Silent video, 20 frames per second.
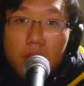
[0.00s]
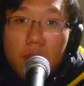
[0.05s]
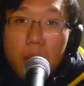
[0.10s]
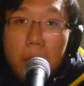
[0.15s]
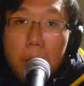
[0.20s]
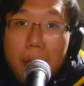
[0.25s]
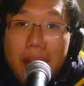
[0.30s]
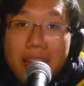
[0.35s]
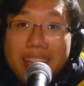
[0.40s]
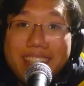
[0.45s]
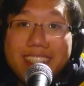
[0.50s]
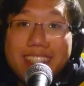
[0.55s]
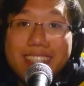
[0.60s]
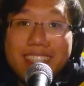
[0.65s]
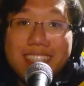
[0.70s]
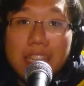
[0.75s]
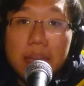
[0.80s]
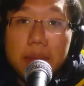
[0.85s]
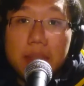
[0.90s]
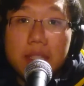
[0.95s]
Madison
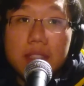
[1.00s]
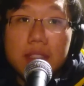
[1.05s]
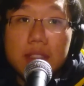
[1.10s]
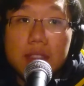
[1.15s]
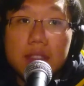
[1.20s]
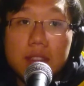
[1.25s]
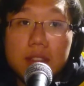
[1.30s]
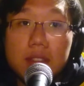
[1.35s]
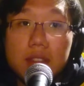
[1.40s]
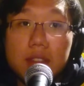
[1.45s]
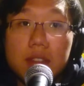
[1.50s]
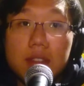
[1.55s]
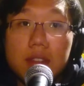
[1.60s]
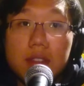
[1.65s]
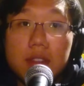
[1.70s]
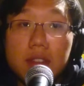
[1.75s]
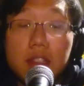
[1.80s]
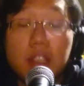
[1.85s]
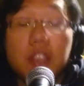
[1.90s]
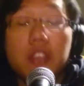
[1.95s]
Clements,
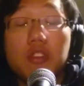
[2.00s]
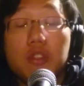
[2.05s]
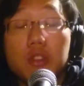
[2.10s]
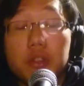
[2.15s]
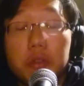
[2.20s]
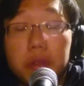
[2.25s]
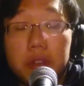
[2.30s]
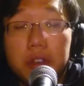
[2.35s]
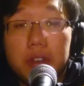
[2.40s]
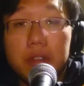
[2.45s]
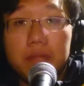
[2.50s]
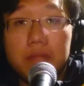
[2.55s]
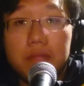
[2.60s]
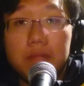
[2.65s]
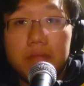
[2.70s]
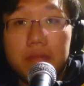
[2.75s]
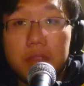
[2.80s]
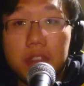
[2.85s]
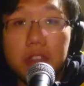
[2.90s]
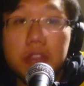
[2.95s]
the cute one.
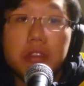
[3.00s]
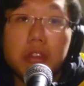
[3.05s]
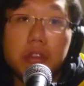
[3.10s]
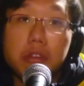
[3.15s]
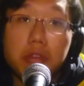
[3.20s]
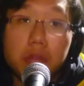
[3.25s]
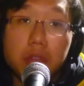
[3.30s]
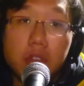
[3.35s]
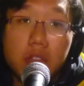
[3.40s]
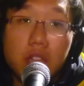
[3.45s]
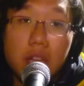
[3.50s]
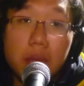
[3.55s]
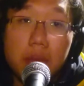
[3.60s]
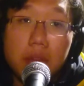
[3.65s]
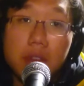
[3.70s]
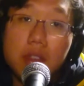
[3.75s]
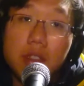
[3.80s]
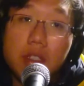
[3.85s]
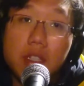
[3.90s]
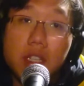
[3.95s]
The social
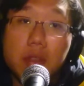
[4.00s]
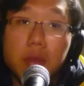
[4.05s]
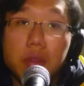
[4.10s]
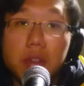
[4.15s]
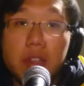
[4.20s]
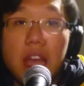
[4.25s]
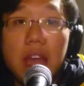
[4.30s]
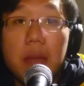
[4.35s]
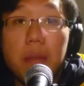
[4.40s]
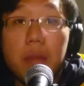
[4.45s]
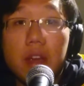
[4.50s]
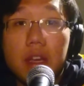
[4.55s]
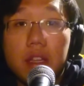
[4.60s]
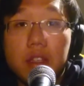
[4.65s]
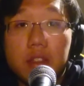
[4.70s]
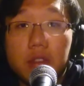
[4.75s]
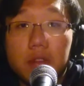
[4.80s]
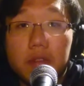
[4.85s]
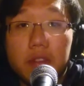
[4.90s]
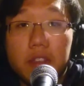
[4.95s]
climber sticks with Emma
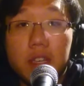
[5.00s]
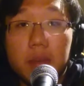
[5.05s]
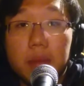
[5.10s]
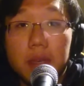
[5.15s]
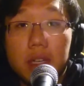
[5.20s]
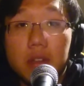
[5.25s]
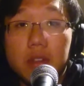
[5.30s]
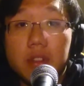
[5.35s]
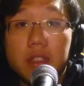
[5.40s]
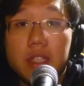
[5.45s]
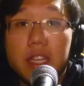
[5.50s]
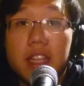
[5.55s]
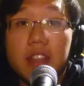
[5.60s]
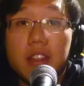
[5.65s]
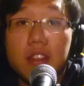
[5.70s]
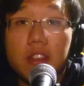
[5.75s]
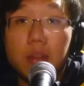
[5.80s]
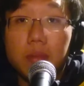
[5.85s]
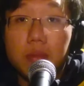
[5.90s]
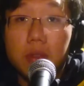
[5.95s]
and Sophia because they're
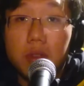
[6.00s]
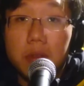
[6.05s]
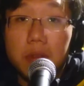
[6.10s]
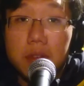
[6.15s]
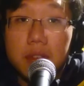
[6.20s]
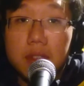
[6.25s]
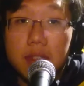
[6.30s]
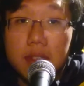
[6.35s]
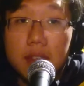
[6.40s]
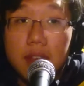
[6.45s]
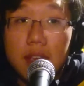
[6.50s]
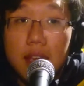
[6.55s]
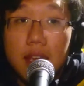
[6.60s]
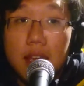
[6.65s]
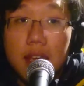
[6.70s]
the top dogs.